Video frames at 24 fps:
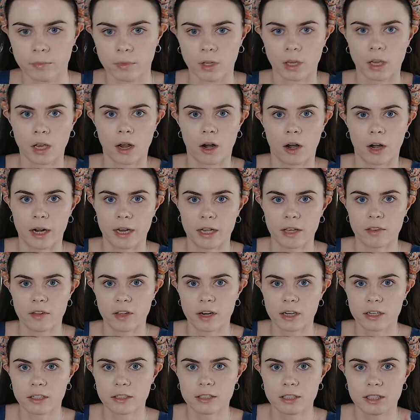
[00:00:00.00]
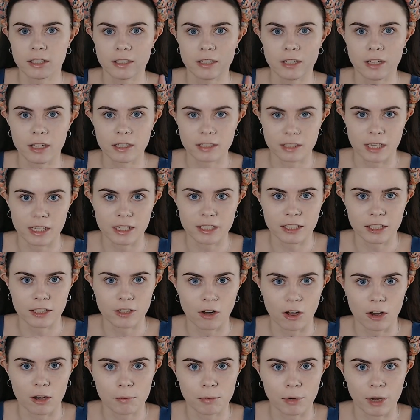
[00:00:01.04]
All right, and there's the skin tint
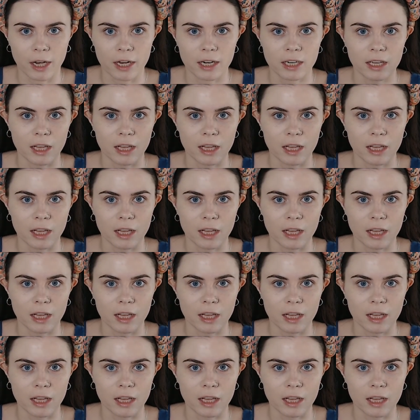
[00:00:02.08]
all applied.